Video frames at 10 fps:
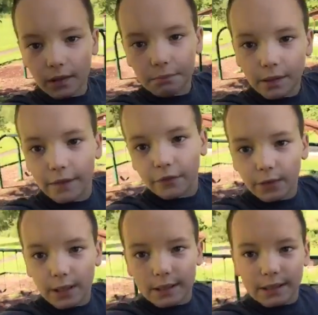But if
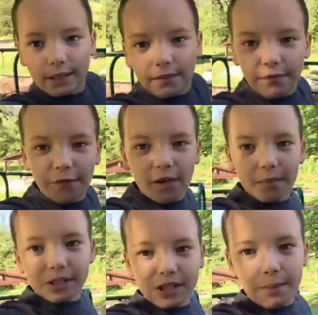there isn't very
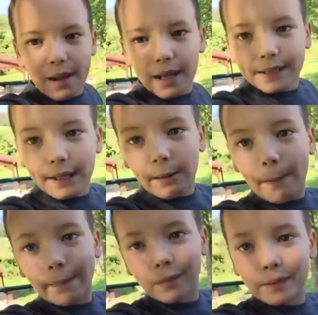much demand, I'll
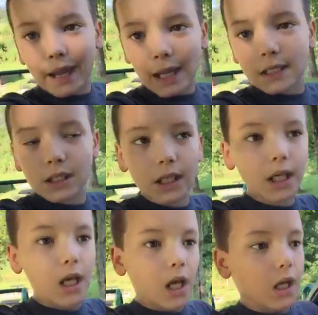probably cancel it.
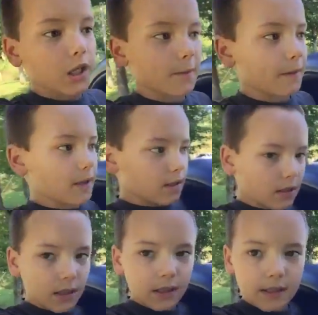Just
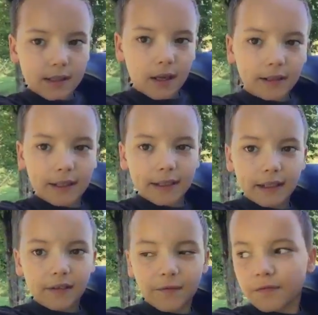because it's not getting
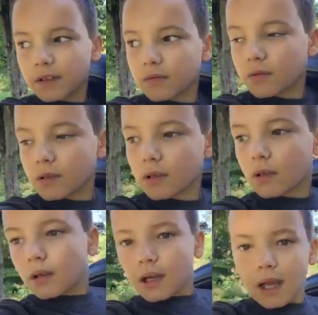enough views,
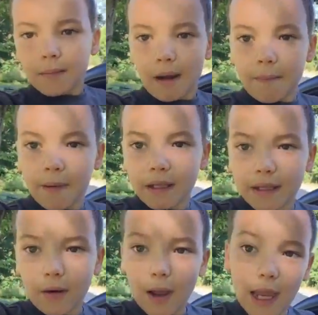in my
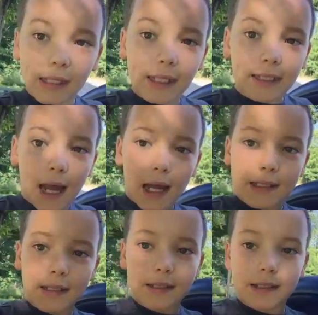opinion. Now,
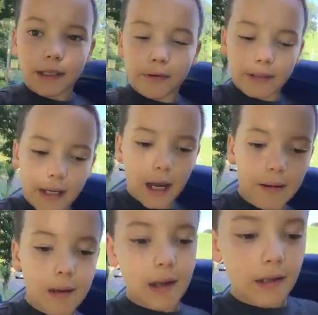Alienized, the series that
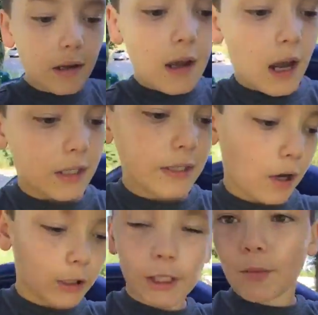I made, I
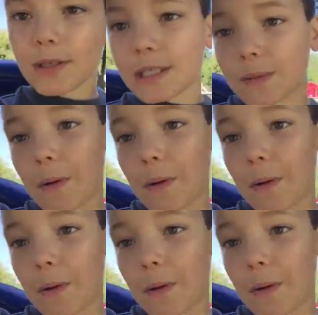started. It wasn't